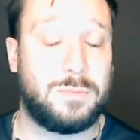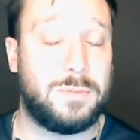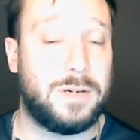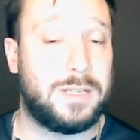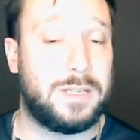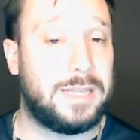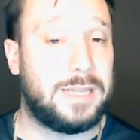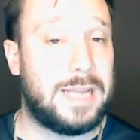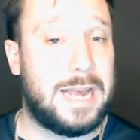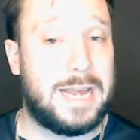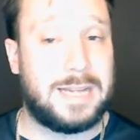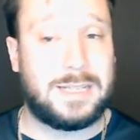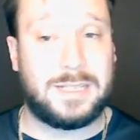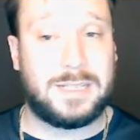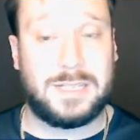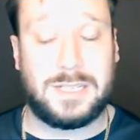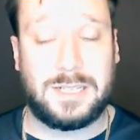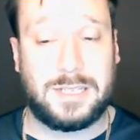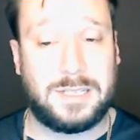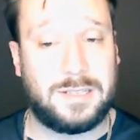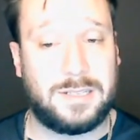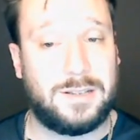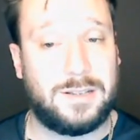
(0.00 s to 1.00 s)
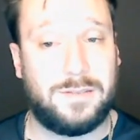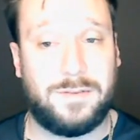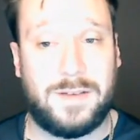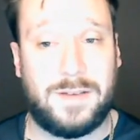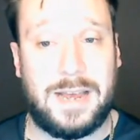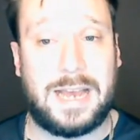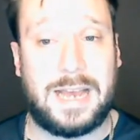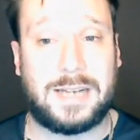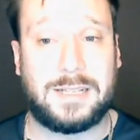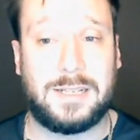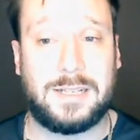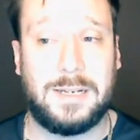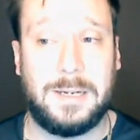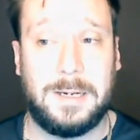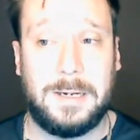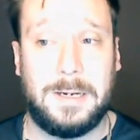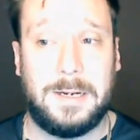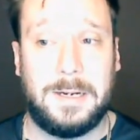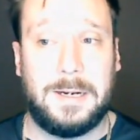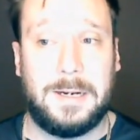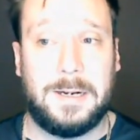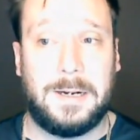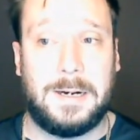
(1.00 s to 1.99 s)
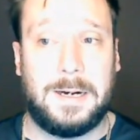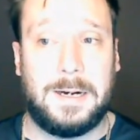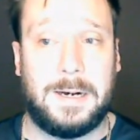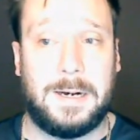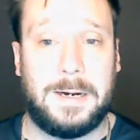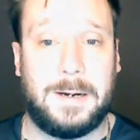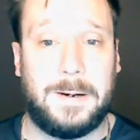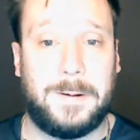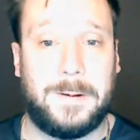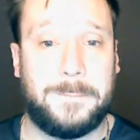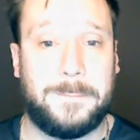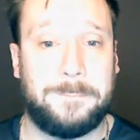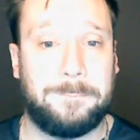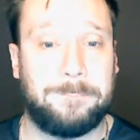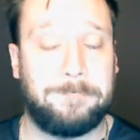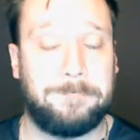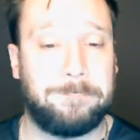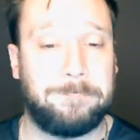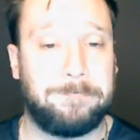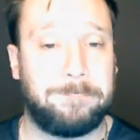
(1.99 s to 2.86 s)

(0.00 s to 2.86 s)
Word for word: but that's the fact. Um,